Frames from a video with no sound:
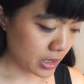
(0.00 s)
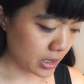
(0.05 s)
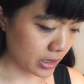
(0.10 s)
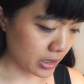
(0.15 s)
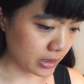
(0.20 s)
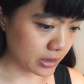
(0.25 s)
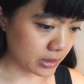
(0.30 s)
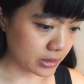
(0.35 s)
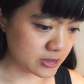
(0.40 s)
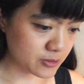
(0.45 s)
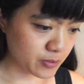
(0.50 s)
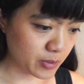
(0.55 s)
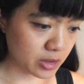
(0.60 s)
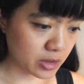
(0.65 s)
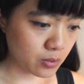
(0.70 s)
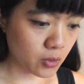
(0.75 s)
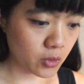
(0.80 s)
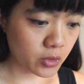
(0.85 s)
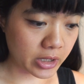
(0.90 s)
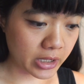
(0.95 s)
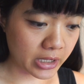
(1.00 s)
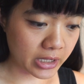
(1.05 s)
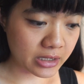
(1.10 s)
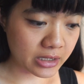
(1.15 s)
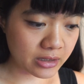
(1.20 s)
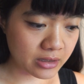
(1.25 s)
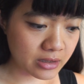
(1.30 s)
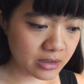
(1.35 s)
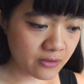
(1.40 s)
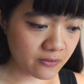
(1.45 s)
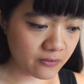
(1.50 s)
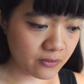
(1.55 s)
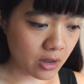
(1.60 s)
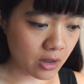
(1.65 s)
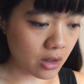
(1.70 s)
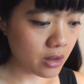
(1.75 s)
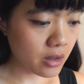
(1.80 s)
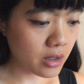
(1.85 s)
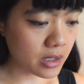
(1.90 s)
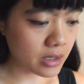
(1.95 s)
I spent the morning editing the
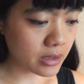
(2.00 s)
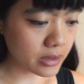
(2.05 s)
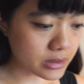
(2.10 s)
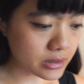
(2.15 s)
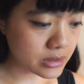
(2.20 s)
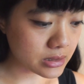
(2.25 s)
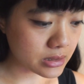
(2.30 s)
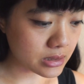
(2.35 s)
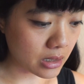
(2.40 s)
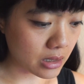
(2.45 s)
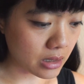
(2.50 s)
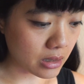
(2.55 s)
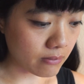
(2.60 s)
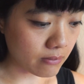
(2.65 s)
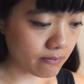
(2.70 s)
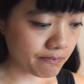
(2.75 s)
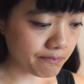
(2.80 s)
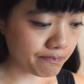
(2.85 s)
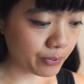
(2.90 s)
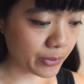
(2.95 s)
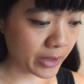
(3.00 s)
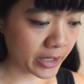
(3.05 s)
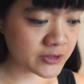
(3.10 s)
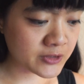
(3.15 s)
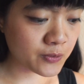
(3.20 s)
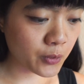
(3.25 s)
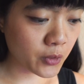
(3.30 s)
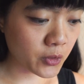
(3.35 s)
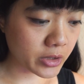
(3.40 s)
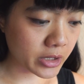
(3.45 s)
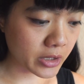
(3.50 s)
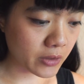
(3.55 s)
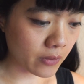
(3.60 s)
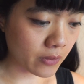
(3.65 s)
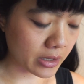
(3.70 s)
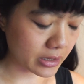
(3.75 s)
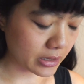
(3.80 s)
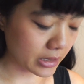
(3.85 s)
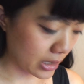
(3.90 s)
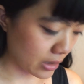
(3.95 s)
vlog and it's exporting
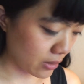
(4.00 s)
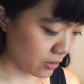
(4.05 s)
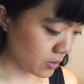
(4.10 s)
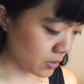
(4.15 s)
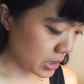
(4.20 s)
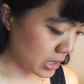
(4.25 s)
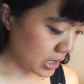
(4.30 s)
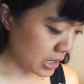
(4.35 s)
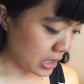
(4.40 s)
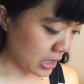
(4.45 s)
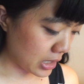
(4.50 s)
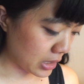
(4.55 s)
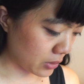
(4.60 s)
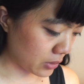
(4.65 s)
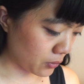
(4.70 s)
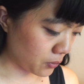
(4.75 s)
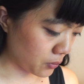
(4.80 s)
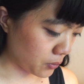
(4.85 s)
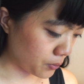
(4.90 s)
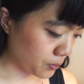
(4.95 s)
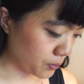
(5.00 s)
right now, and